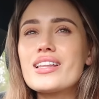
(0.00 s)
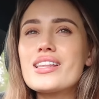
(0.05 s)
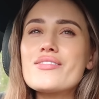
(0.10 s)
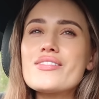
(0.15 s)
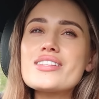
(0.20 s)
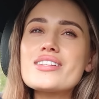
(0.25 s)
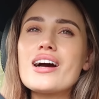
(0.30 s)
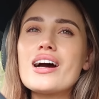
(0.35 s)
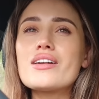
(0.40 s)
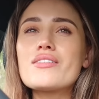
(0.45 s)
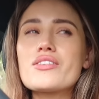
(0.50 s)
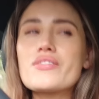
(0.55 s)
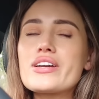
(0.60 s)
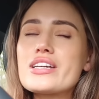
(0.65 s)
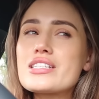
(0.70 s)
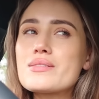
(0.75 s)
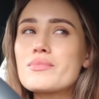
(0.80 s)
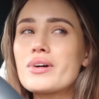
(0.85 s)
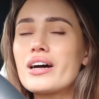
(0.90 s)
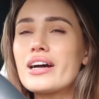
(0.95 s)
there is kind of a
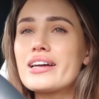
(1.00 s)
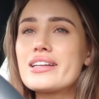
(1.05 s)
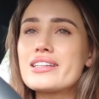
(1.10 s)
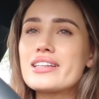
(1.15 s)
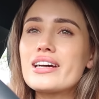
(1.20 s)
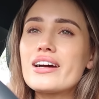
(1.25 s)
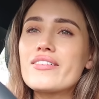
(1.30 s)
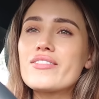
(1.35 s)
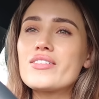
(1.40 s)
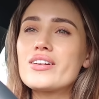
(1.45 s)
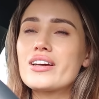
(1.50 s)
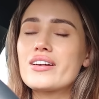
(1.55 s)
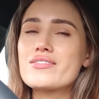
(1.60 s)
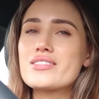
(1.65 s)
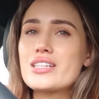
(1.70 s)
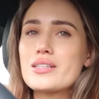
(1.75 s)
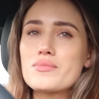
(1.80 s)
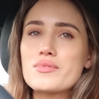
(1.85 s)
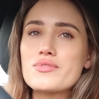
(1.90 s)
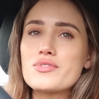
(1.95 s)
reason behind it I feel like I've
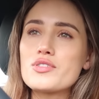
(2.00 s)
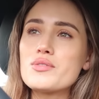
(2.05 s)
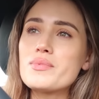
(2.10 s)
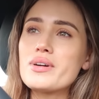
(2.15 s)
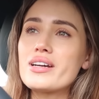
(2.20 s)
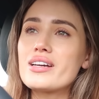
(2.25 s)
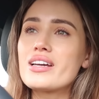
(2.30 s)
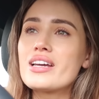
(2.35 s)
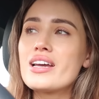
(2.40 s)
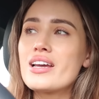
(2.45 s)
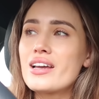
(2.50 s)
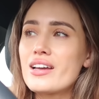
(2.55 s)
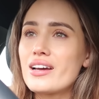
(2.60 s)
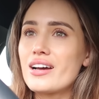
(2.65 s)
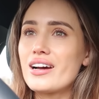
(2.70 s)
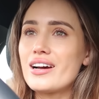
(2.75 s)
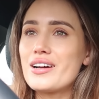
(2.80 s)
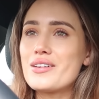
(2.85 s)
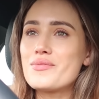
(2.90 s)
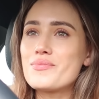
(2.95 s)
said it before but
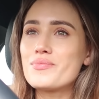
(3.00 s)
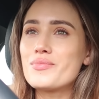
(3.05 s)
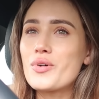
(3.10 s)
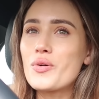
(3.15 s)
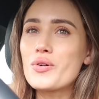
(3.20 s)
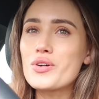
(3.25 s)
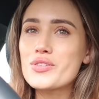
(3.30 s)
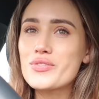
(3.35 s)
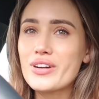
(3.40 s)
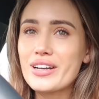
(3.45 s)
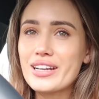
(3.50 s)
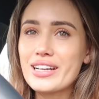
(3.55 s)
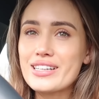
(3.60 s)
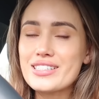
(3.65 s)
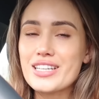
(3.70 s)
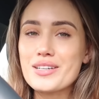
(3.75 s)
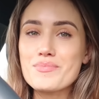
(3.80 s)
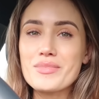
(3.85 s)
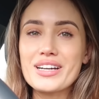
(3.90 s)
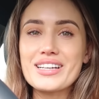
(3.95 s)
um, horse riding is
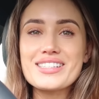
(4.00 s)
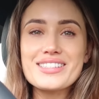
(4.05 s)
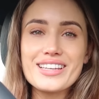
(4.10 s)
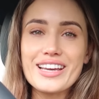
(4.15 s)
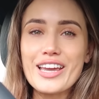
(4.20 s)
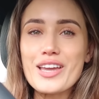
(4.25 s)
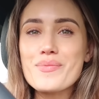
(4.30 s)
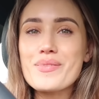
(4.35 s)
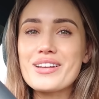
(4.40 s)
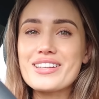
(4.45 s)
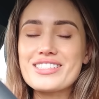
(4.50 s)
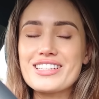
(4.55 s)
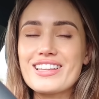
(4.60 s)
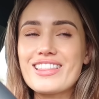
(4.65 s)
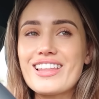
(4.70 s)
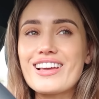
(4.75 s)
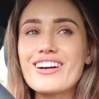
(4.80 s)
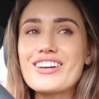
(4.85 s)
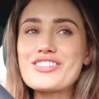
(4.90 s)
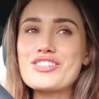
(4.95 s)
like my escape and it's a
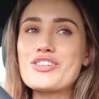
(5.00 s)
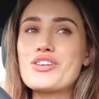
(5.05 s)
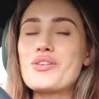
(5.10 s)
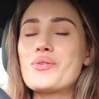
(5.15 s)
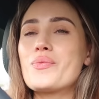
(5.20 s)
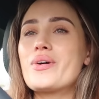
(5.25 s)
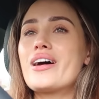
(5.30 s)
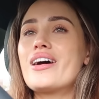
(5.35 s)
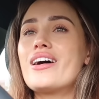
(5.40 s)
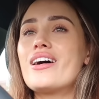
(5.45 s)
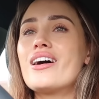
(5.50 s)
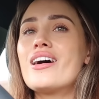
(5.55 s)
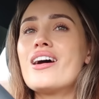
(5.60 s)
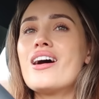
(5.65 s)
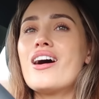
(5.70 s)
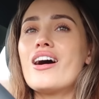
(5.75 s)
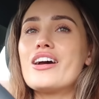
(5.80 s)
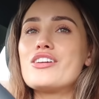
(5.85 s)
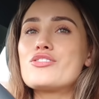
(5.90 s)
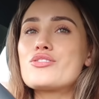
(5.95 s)
thing I do where
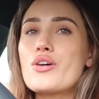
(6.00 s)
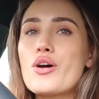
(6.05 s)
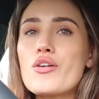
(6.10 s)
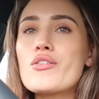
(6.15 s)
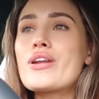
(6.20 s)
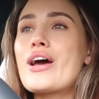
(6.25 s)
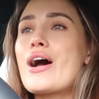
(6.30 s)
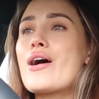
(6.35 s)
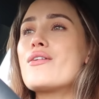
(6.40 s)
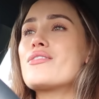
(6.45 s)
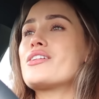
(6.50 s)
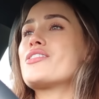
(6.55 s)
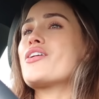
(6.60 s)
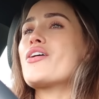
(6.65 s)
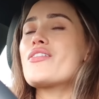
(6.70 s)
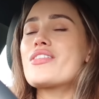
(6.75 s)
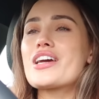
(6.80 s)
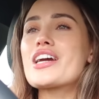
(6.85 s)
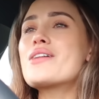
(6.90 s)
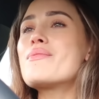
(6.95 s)
I zone out I
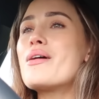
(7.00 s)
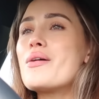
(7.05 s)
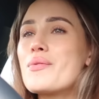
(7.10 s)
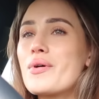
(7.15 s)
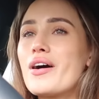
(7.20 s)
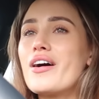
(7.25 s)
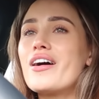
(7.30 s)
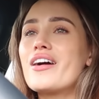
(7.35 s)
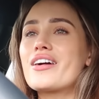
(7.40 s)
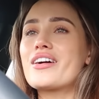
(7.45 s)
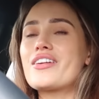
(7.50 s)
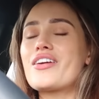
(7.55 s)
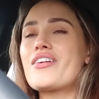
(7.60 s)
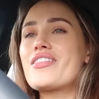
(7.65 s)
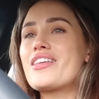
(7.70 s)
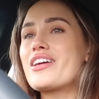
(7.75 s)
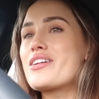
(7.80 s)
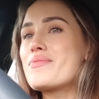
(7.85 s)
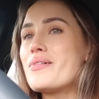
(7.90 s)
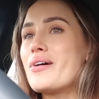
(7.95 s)
don't think about work I don't
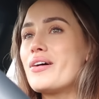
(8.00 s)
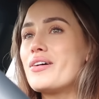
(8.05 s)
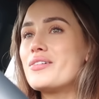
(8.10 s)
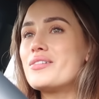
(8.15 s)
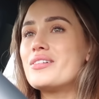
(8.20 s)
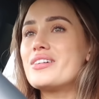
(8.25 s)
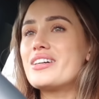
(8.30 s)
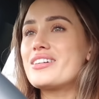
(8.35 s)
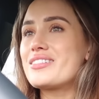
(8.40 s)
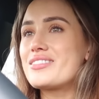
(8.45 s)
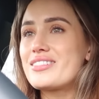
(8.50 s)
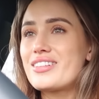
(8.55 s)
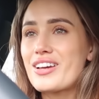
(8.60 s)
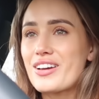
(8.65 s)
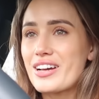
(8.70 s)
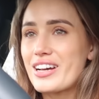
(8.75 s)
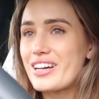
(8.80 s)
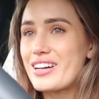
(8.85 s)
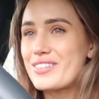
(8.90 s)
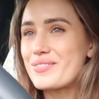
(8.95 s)
think about
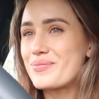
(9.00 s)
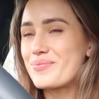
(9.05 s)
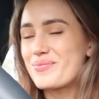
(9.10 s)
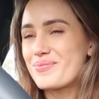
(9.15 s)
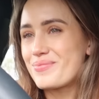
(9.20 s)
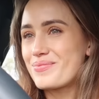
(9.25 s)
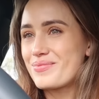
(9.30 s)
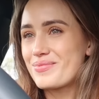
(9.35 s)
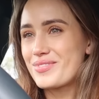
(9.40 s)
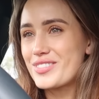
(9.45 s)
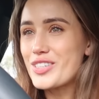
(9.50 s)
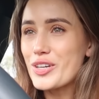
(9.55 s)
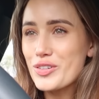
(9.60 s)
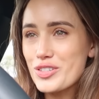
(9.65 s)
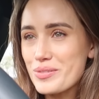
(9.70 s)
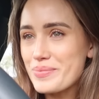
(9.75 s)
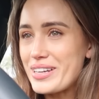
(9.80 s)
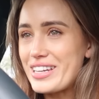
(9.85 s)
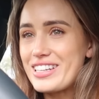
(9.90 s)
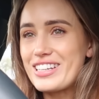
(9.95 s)
um,
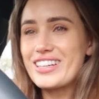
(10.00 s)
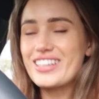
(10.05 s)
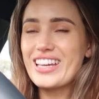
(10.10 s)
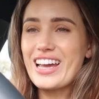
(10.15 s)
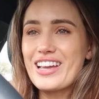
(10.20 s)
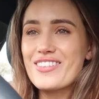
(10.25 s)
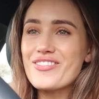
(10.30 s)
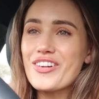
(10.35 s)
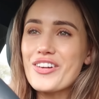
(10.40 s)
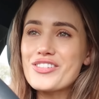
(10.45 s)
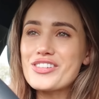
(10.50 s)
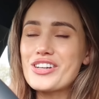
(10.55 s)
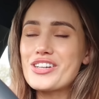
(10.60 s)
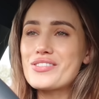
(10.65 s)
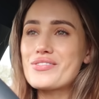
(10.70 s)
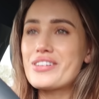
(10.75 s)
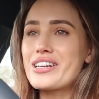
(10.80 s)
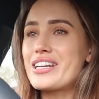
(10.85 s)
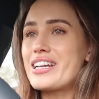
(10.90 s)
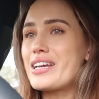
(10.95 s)
social media getting
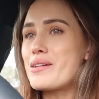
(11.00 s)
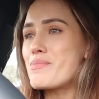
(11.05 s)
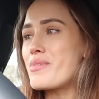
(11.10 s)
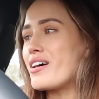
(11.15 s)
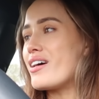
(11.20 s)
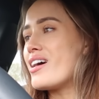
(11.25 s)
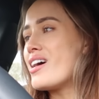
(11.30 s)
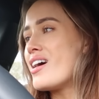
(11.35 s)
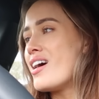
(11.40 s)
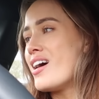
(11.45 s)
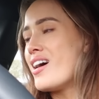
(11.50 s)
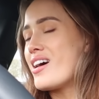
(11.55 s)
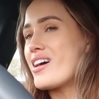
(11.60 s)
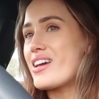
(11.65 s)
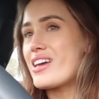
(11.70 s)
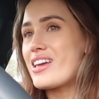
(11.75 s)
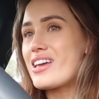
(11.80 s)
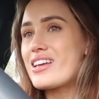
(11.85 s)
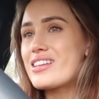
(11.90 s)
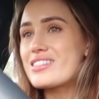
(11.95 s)
photos really but
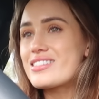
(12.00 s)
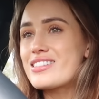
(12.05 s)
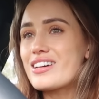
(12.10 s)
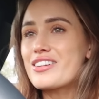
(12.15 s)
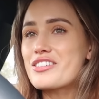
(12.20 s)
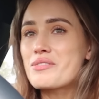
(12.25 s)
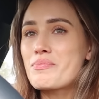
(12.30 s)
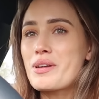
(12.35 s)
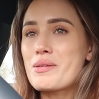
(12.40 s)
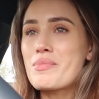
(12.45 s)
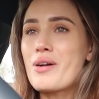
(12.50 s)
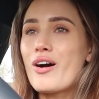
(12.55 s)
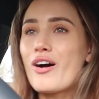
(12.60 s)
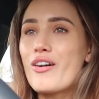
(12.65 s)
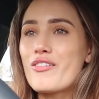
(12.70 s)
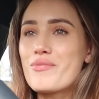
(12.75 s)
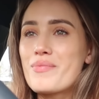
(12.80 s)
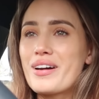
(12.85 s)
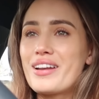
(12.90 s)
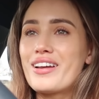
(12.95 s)
it is such a big
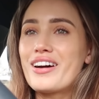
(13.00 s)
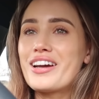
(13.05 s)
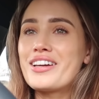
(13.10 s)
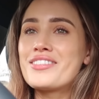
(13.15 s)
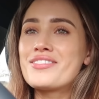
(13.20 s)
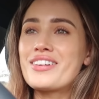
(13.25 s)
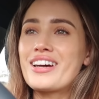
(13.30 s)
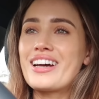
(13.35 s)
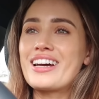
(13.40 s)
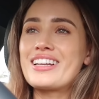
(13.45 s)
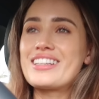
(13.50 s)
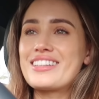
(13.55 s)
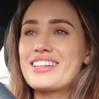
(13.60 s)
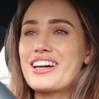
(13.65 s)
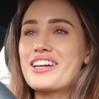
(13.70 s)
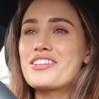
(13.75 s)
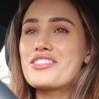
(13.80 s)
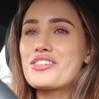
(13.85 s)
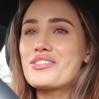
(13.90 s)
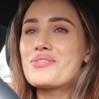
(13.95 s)
part of my life and
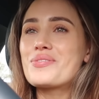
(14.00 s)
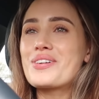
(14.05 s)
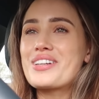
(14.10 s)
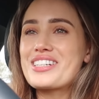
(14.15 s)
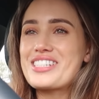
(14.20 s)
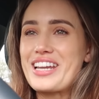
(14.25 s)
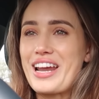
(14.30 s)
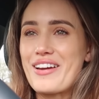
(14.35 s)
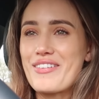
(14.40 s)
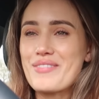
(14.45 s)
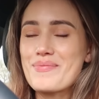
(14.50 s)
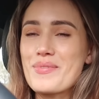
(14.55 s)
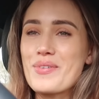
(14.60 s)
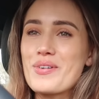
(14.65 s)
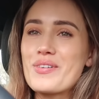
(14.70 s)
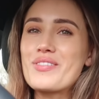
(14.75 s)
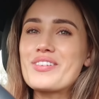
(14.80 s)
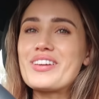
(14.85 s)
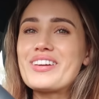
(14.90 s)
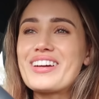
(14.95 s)
I do want to share it
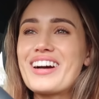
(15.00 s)
more with you